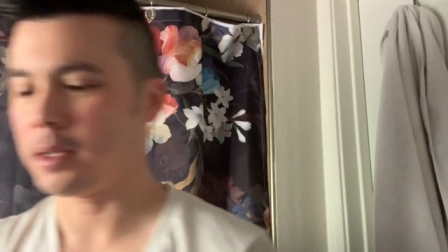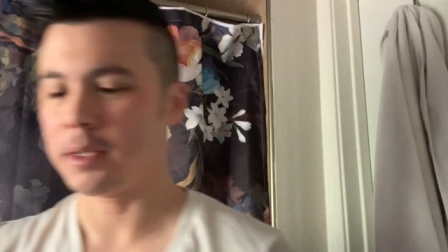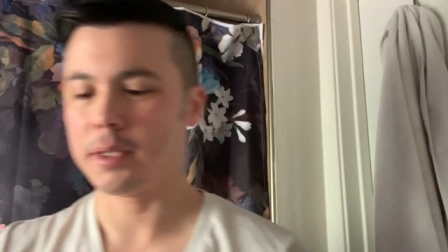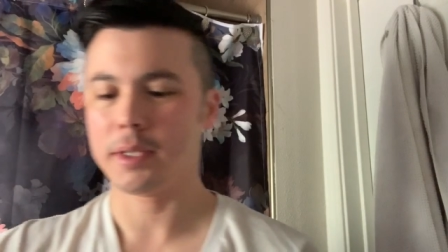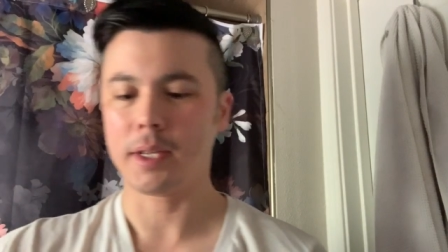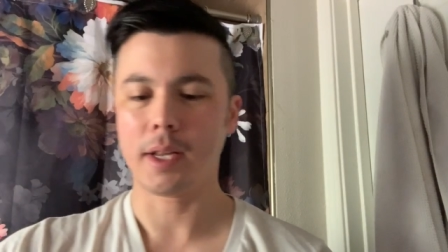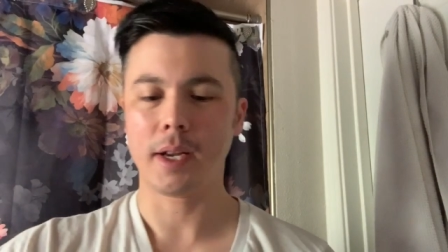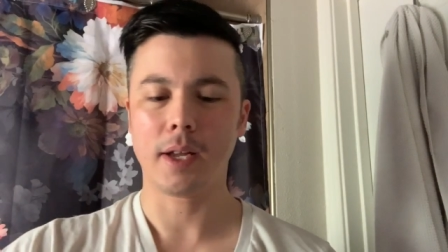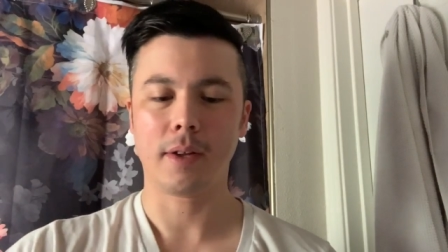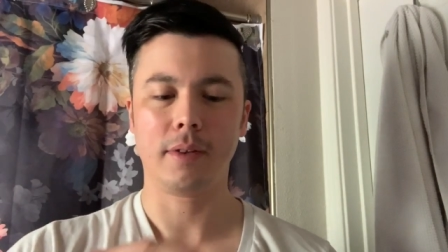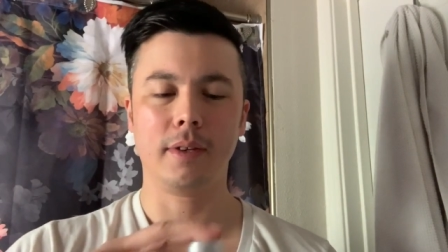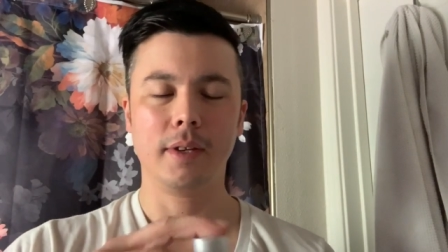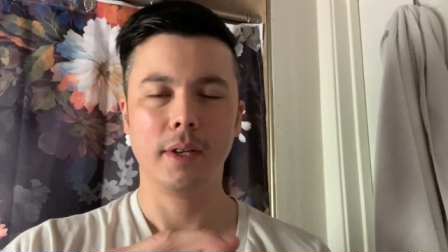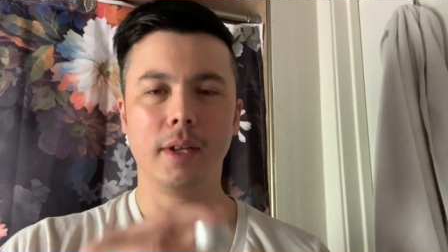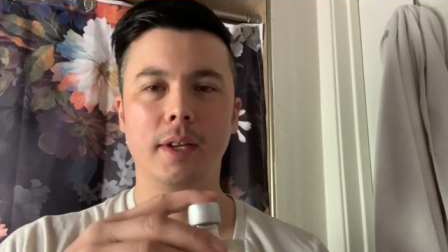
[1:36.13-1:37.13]
this set
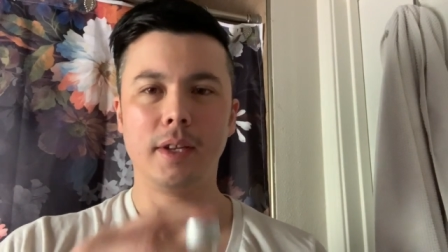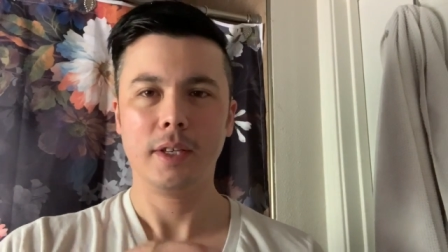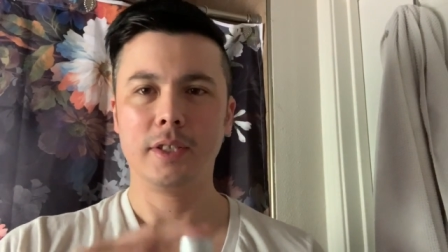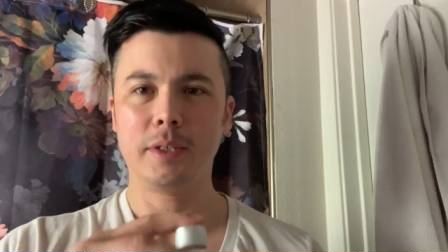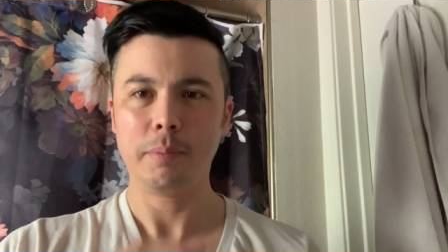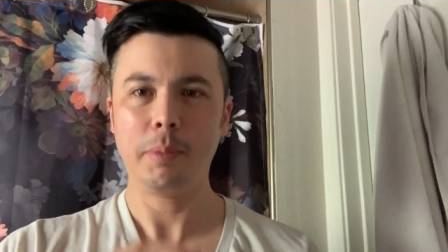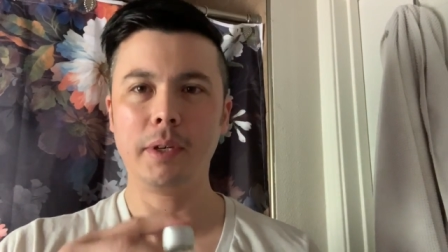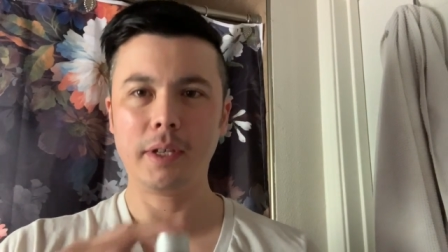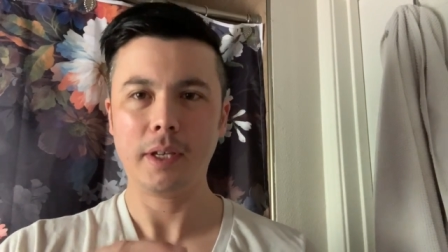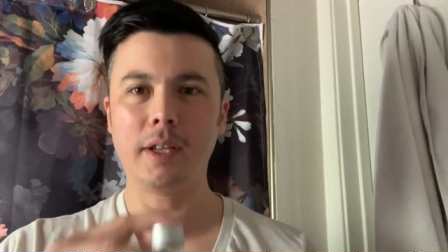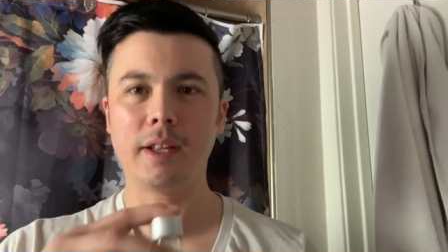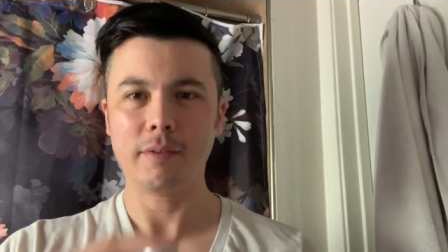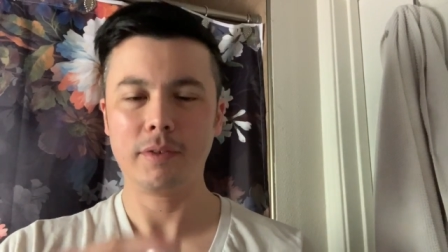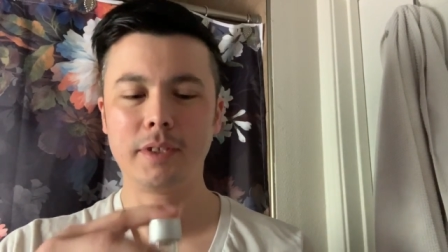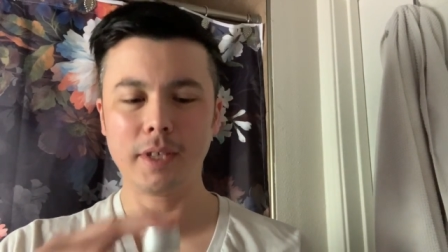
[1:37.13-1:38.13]
out.
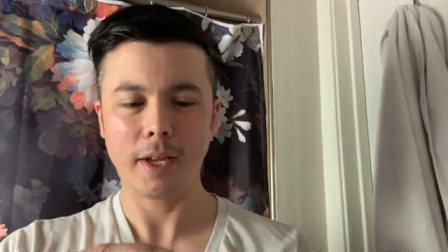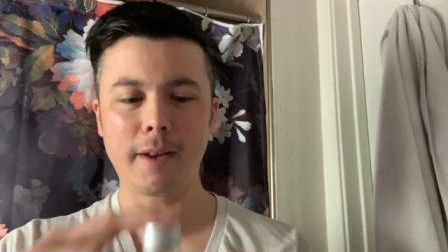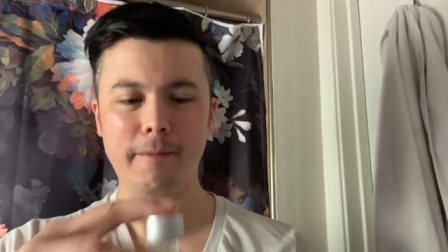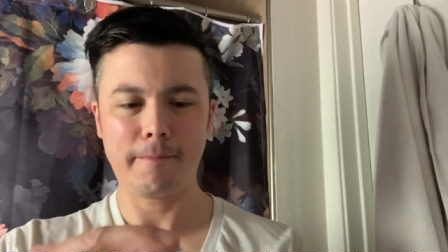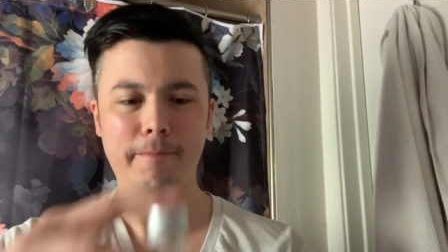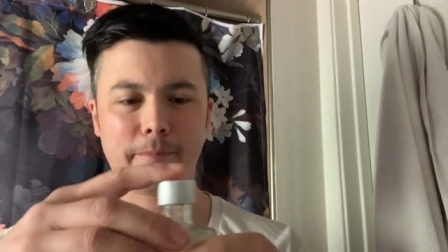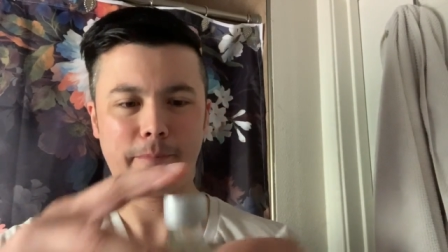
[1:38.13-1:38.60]
Speaking of set,